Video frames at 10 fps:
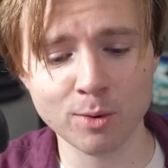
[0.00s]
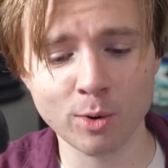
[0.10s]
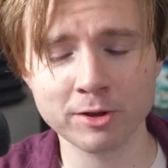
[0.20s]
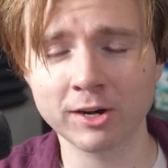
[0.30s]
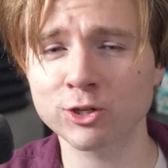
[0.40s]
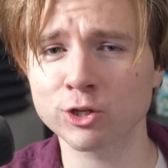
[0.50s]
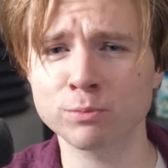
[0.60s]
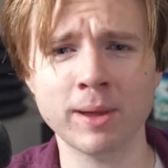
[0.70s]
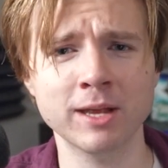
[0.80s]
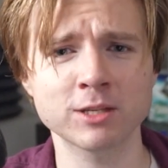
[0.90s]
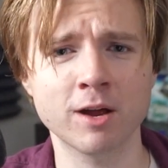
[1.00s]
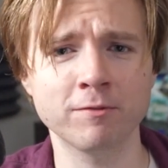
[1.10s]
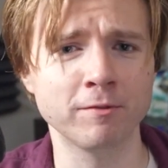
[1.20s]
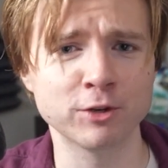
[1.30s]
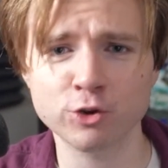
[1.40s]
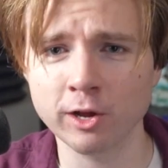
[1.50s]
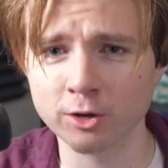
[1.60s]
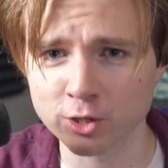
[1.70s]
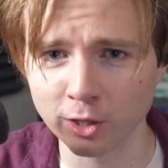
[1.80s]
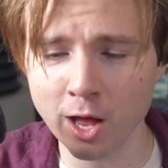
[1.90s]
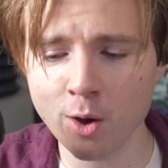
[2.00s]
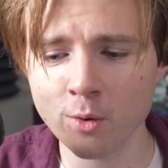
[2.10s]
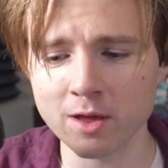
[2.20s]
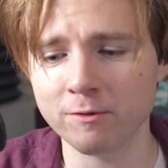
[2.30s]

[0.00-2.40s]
whether it's just based off of the trailers alone.